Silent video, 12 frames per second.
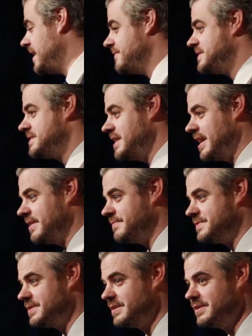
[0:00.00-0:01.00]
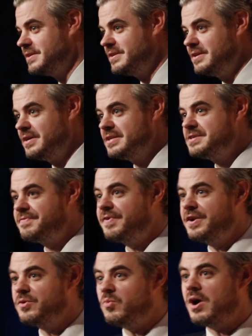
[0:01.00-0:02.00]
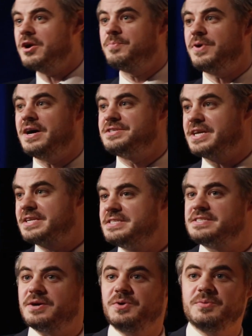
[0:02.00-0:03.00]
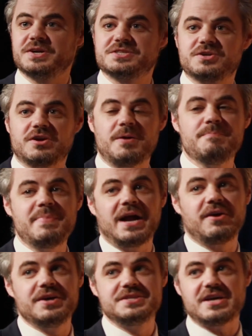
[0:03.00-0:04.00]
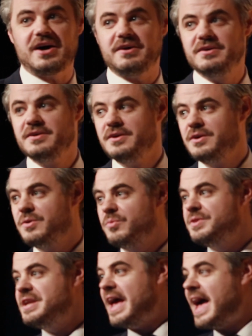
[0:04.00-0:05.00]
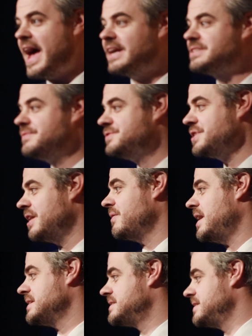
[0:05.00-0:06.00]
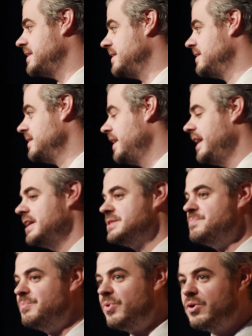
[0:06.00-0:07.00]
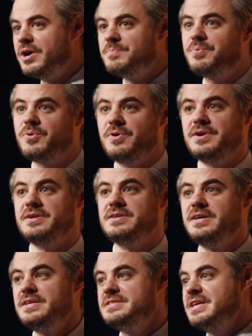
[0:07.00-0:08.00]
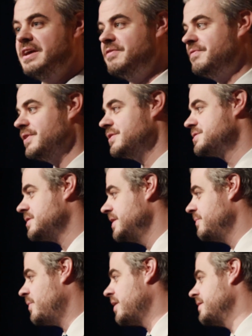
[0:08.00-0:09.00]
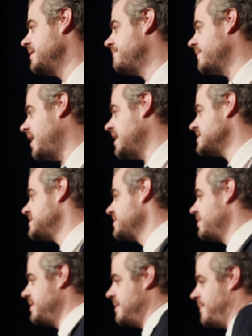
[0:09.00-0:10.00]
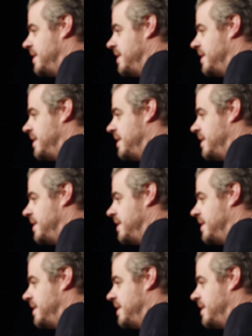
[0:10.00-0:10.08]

they have saved to fund a water project and say, we want to start our marriage out with an act of generosity. It is more important to give a village clean water than for us to go to the